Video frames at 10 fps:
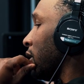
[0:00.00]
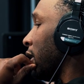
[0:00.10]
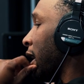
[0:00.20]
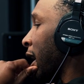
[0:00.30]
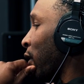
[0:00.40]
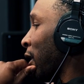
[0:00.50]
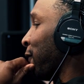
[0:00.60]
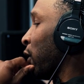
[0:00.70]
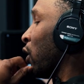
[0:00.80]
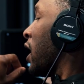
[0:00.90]
now? And I
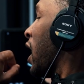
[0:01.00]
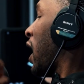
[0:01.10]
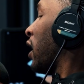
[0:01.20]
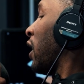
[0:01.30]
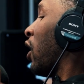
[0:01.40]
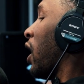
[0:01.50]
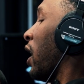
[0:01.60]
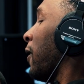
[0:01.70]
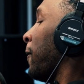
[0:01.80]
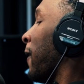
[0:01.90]
feel I I,
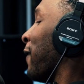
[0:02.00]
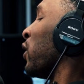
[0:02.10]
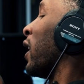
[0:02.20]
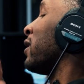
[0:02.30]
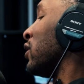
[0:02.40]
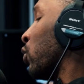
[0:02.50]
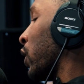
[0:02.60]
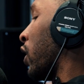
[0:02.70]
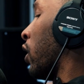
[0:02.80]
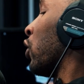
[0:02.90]
I feel like this is a
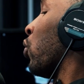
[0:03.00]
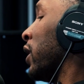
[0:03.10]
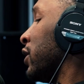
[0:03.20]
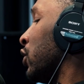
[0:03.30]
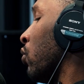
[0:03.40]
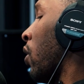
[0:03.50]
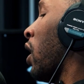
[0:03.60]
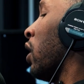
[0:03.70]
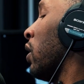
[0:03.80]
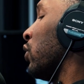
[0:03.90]
recurring question you
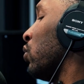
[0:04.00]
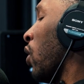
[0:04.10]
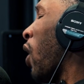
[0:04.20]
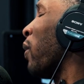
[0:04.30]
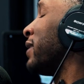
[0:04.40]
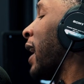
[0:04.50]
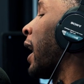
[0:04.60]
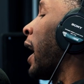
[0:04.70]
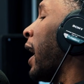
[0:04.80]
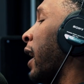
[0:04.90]
all I, you always
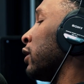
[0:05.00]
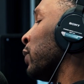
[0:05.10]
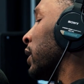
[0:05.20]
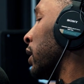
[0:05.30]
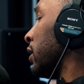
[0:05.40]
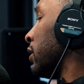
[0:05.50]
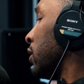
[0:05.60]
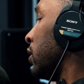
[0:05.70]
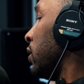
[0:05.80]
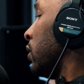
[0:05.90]
gotta ask because